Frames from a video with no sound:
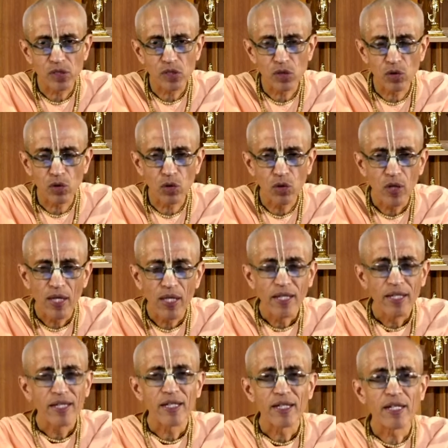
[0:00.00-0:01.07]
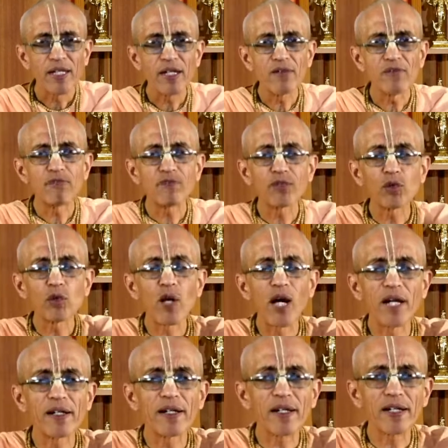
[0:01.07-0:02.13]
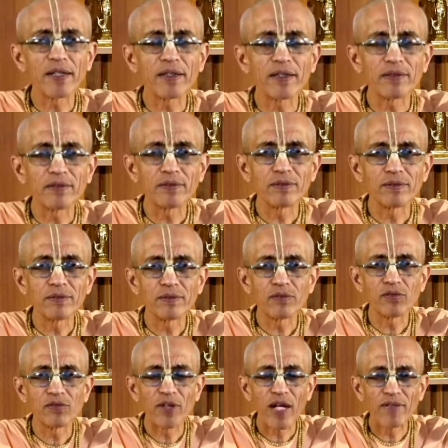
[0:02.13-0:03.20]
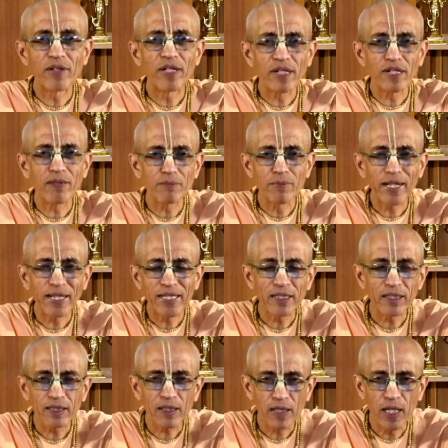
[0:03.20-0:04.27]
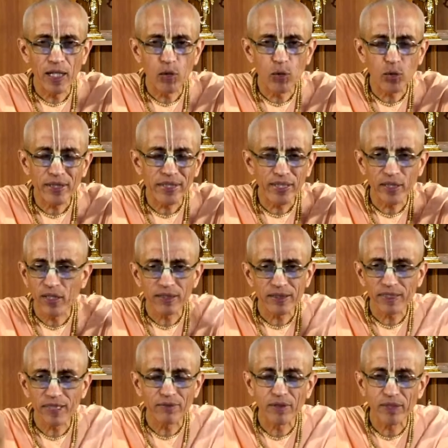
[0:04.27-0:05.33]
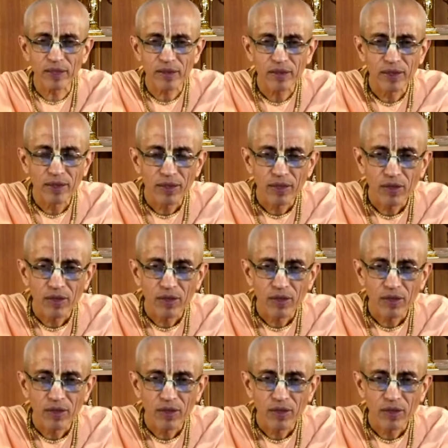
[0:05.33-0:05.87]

So a few hundred, 500 mile cloud cannot cover